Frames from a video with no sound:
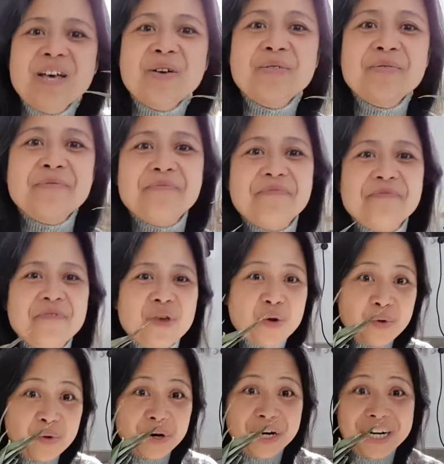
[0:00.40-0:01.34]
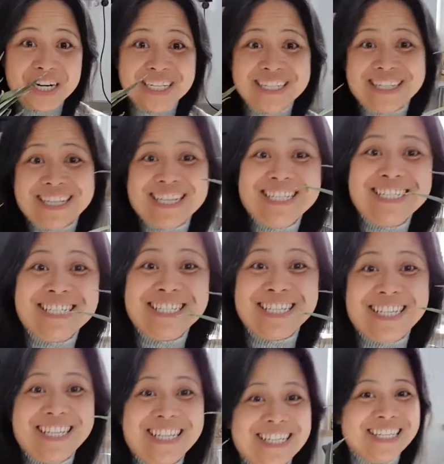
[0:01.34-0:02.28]
Hello viewers, this
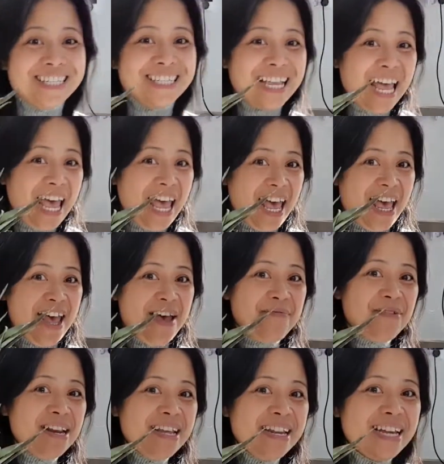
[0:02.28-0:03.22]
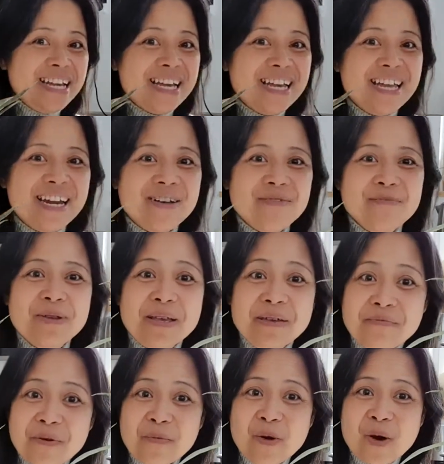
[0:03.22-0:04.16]
is Evelyn again of
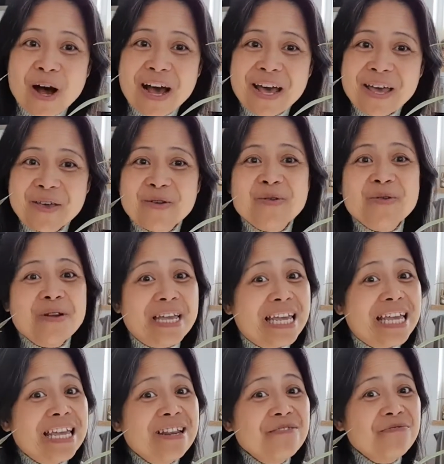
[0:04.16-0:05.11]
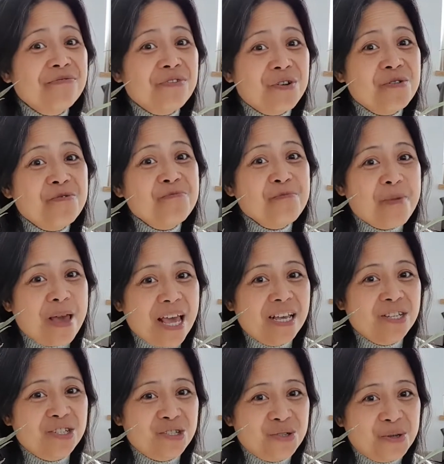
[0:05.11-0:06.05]
Libabuhay, your
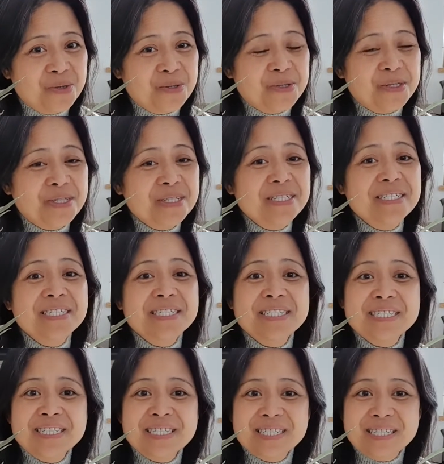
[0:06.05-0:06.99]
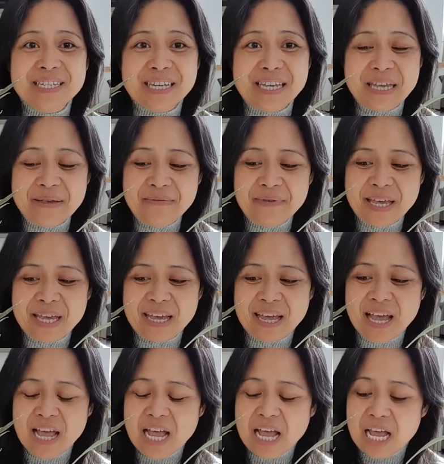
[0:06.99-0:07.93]
information TV.
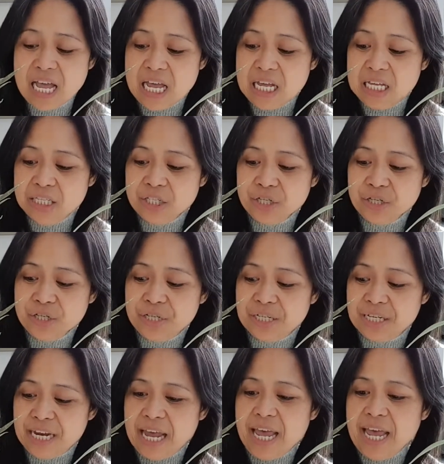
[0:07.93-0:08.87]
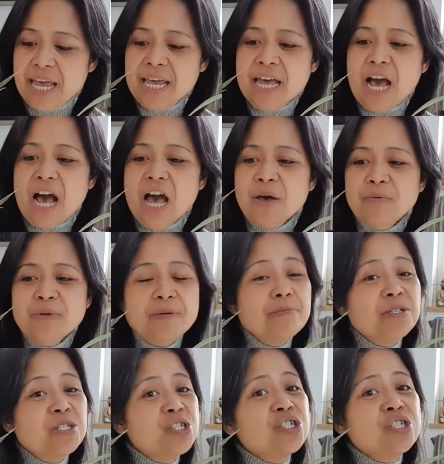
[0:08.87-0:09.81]
Today I will
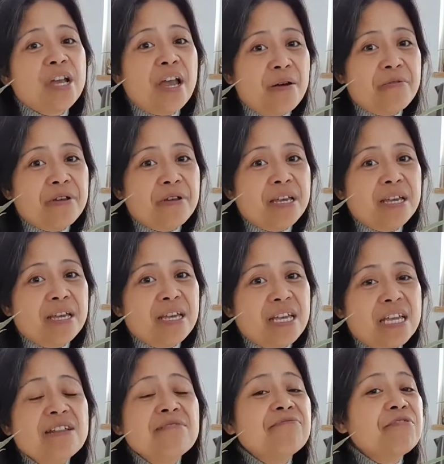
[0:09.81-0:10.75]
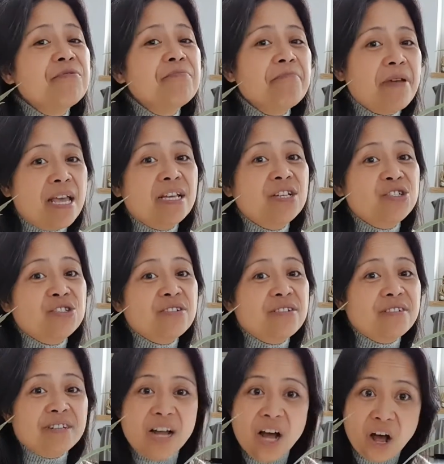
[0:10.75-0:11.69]
be sharing
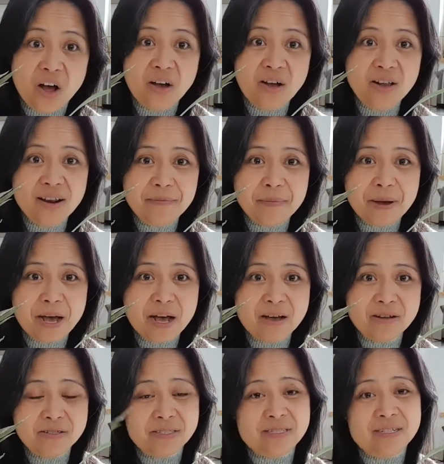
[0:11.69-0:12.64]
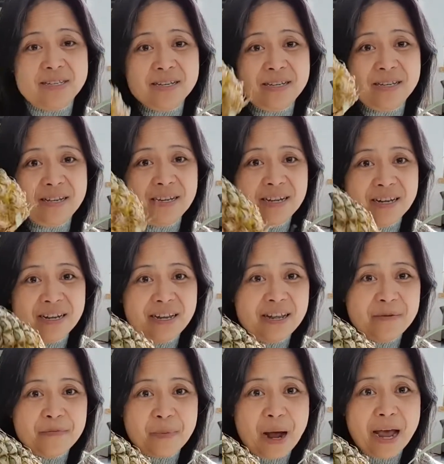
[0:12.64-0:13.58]
information all about
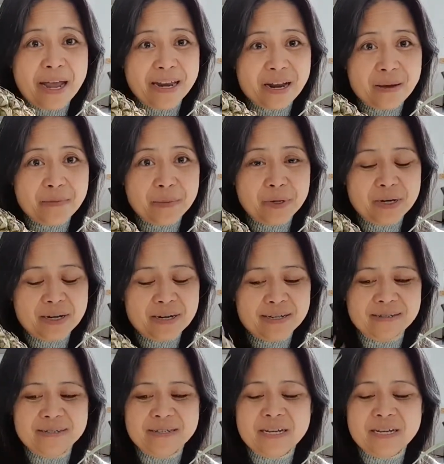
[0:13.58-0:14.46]
pineapple.